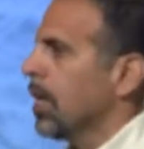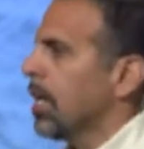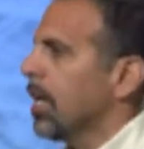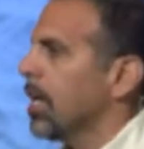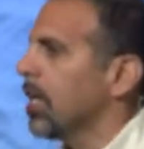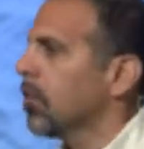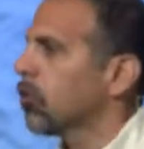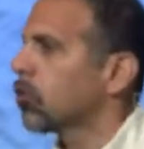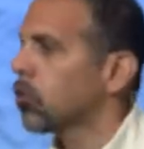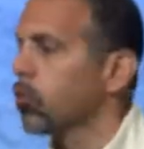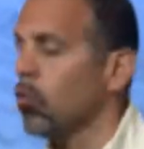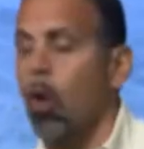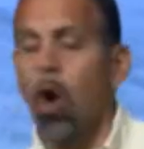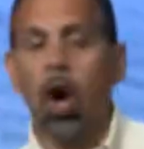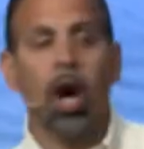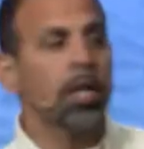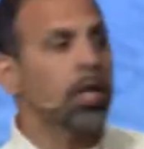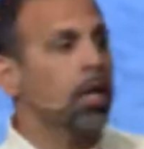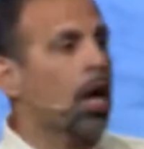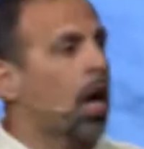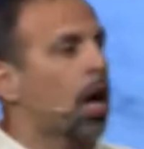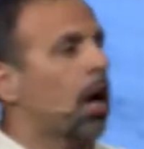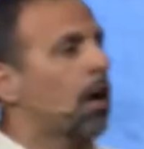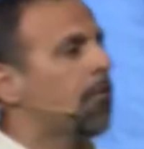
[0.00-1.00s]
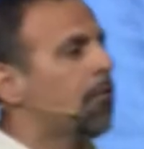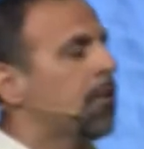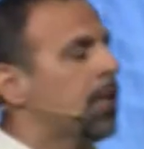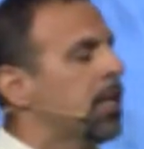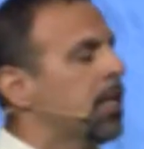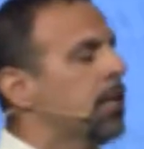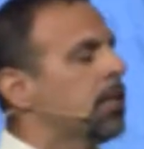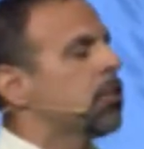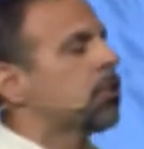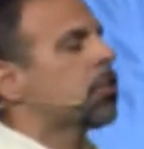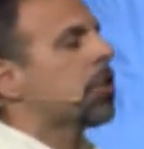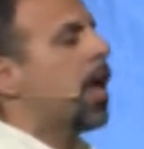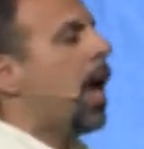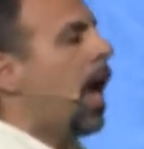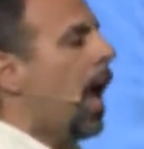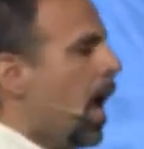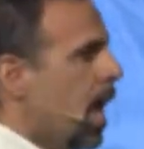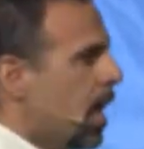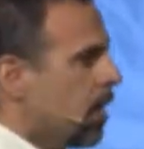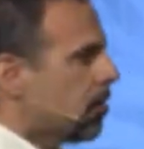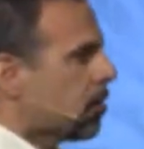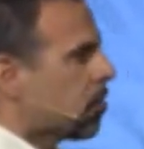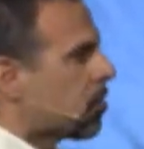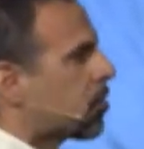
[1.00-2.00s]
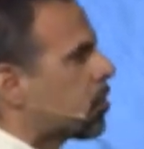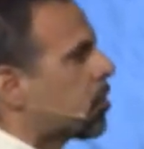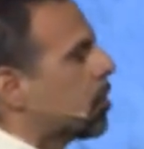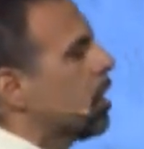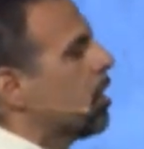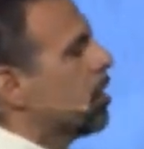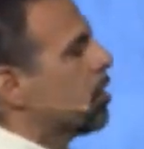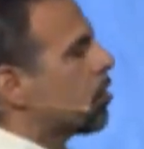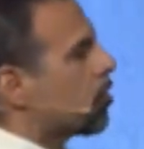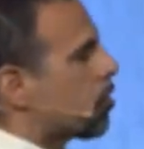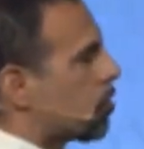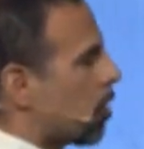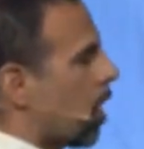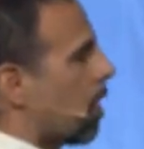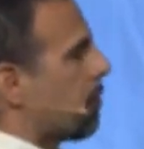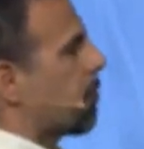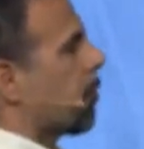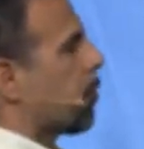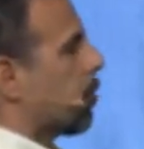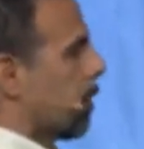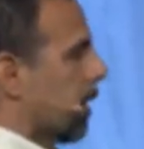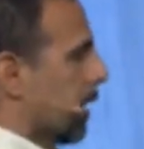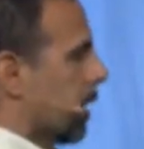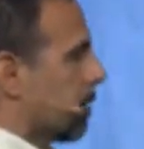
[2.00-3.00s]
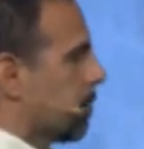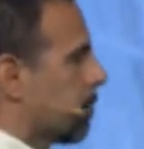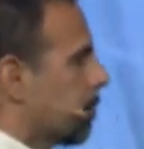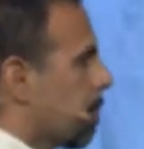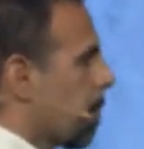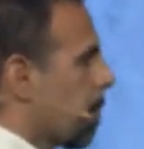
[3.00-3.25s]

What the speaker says: is one of intense suffering.